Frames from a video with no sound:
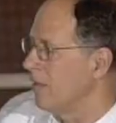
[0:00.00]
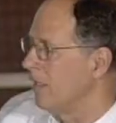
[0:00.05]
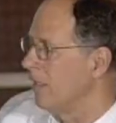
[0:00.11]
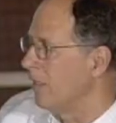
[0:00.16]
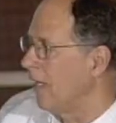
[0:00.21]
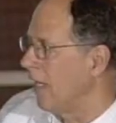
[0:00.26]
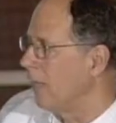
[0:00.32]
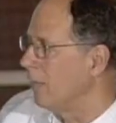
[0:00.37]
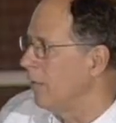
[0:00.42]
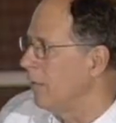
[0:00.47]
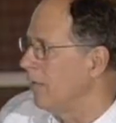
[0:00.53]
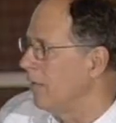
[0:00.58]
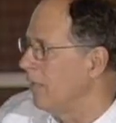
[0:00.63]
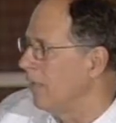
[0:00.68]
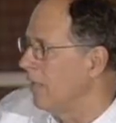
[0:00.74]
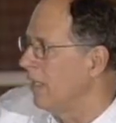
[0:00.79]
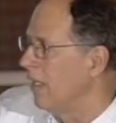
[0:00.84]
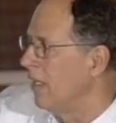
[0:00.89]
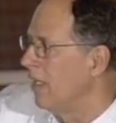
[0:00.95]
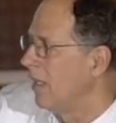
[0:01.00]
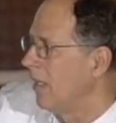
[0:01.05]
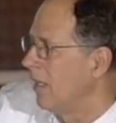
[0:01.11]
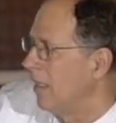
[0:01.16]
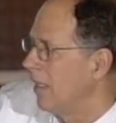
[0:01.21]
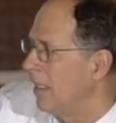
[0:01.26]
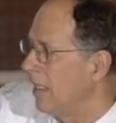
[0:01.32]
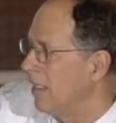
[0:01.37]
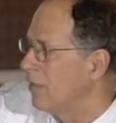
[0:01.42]
in Hamilton,
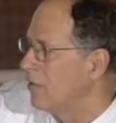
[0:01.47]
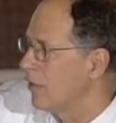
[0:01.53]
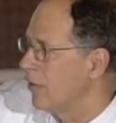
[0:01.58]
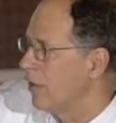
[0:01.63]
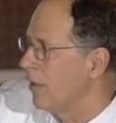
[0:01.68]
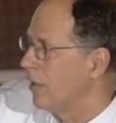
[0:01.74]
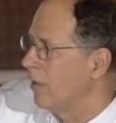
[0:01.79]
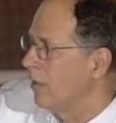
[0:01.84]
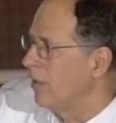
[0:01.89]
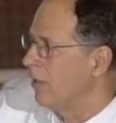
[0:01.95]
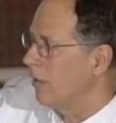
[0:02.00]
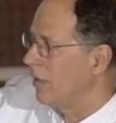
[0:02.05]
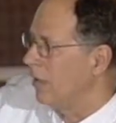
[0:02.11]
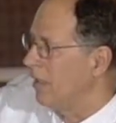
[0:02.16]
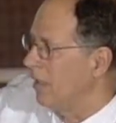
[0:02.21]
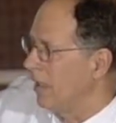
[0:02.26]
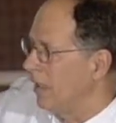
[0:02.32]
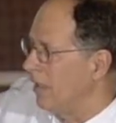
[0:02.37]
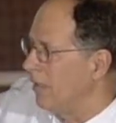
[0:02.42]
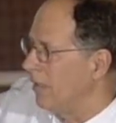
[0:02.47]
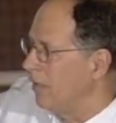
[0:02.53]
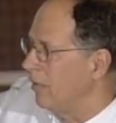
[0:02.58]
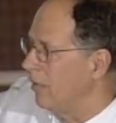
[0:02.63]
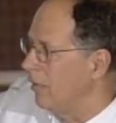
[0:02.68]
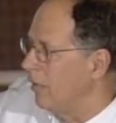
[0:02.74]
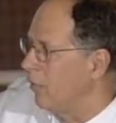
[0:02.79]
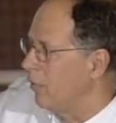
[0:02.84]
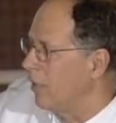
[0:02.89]
each year the
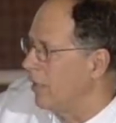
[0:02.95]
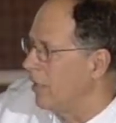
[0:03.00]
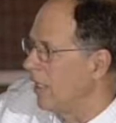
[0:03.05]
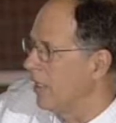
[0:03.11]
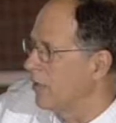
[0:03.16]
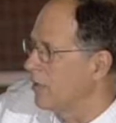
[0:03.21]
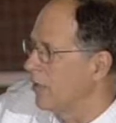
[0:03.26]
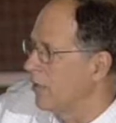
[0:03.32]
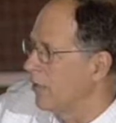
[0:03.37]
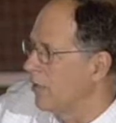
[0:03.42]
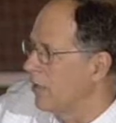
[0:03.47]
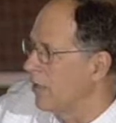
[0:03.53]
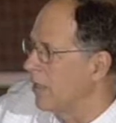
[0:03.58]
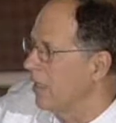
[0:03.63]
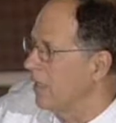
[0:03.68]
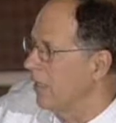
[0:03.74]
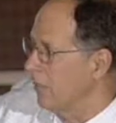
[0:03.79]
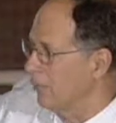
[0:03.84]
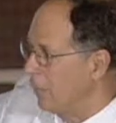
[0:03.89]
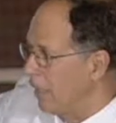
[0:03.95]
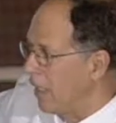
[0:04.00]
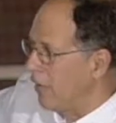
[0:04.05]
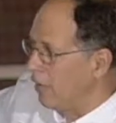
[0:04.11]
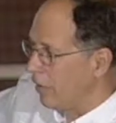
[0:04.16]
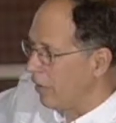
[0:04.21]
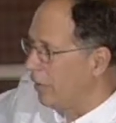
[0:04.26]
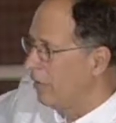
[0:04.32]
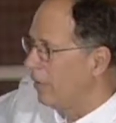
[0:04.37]
retention was getting
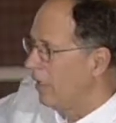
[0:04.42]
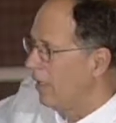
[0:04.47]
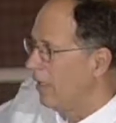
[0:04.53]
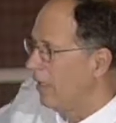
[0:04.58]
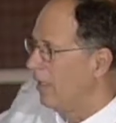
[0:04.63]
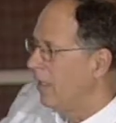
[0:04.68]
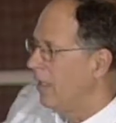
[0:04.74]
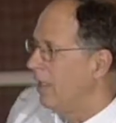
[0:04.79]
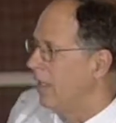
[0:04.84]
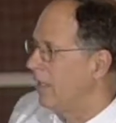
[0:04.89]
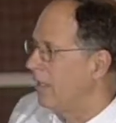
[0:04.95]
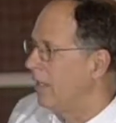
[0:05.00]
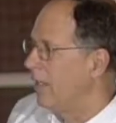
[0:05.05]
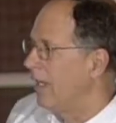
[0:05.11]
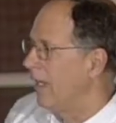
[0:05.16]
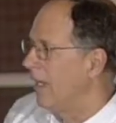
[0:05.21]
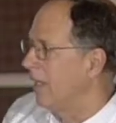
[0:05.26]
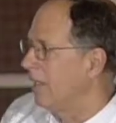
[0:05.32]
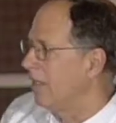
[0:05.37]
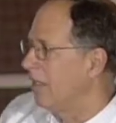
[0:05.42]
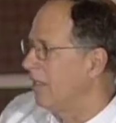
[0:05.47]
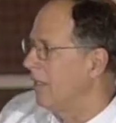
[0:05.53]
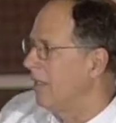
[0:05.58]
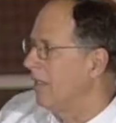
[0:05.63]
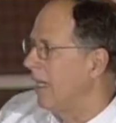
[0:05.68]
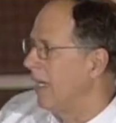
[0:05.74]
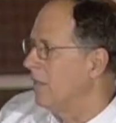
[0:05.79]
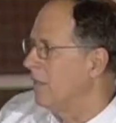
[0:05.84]
better. That
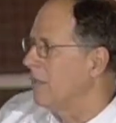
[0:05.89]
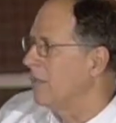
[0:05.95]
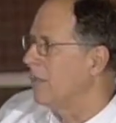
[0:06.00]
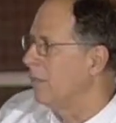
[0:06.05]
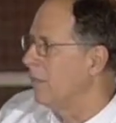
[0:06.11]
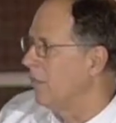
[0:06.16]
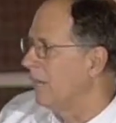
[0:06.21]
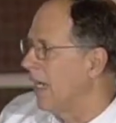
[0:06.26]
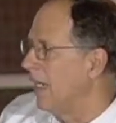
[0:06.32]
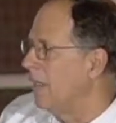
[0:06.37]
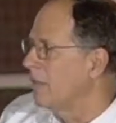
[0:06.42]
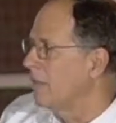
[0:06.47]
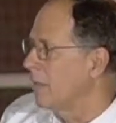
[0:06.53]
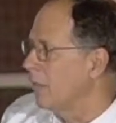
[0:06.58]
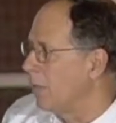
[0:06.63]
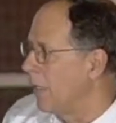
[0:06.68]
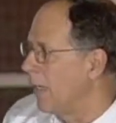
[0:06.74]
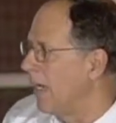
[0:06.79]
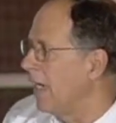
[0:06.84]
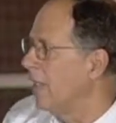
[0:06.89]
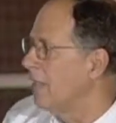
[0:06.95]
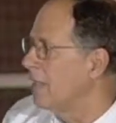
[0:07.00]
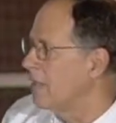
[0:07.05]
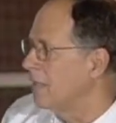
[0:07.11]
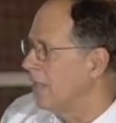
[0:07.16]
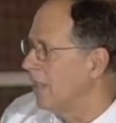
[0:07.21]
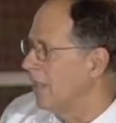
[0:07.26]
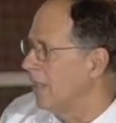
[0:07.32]
as the as the
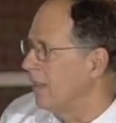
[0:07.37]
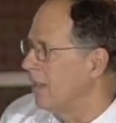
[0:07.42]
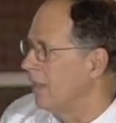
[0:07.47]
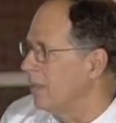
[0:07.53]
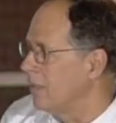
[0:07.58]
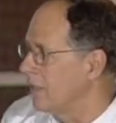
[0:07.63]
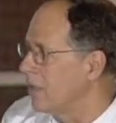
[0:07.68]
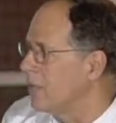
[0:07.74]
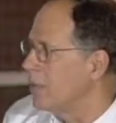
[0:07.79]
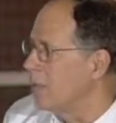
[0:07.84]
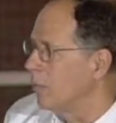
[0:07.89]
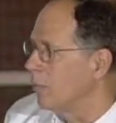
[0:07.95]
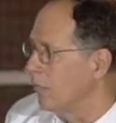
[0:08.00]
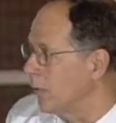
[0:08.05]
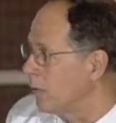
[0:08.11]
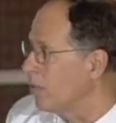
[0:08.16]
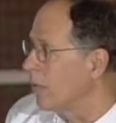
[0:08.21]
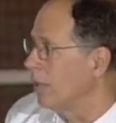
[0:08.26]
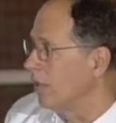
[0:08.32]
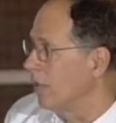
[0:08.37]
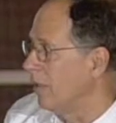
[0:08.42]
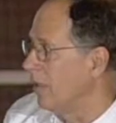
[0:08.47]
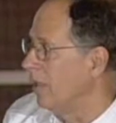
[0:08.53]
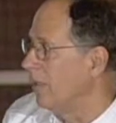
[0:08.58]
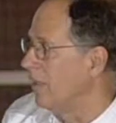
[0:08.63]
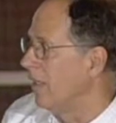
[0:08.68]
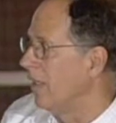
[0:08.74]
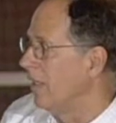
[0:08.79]
plants and the system
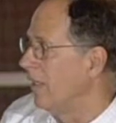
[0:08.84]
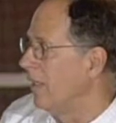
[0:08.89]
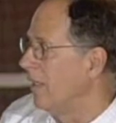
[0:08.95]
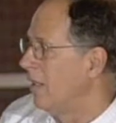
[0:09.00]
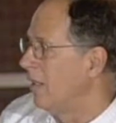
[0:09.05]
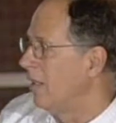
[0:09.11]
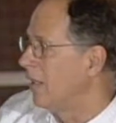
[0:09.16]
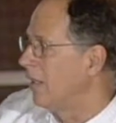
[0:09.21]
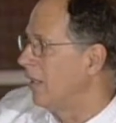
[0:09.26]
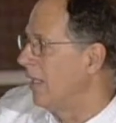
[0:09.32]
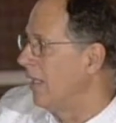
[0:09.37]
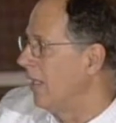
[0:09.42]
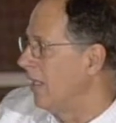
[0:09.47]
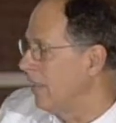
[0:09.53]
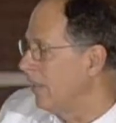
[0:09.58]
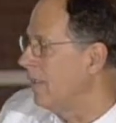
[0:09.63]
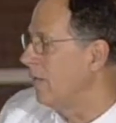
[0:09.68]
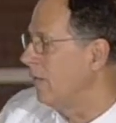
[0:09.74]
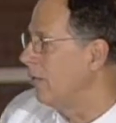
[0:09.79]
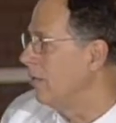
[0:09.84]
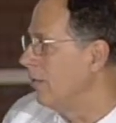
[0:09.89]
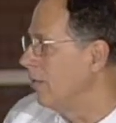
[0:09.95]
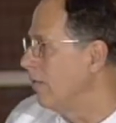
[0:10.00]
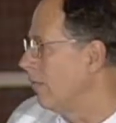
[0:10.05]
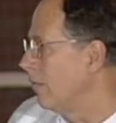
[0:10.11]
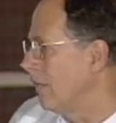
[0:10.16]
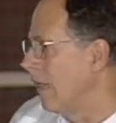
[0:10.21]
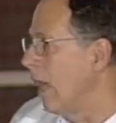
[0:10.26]
matured, that
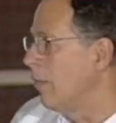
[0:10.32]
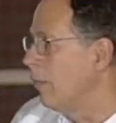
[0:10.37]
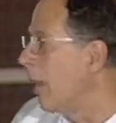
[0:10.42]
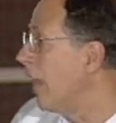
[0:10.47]
that